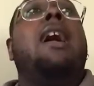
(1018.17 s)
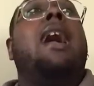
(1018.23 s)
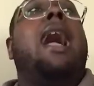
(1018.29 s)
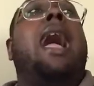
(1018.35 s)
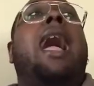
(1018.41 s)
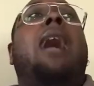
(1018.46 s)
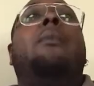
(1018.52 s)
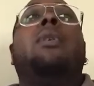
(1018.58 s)

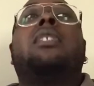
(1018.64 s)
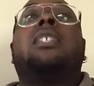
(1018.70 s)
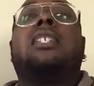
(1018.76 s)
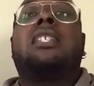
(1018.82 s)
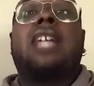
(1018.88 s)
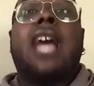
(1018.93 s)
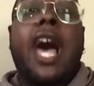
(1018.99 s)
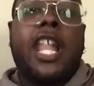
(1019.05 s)
I was a
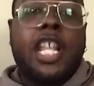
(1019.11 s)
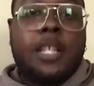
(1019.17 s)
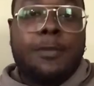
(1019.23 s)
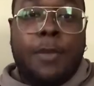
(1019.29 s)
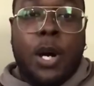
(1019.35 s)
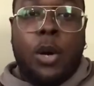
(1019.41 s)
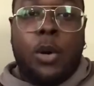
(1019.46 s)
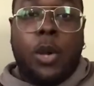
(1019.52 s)
Scholars
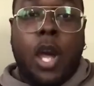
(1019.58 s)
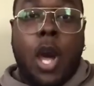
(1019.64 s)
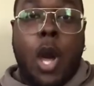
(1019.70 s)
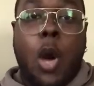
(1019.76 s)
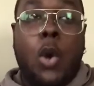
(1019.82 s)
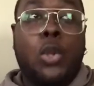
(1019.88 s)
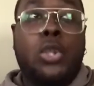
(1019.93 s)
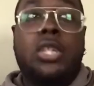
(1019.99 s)
Bowl
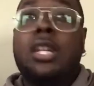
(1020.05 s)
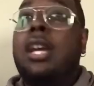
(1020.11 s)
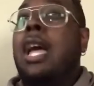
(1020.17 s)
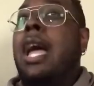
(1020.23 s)
coach.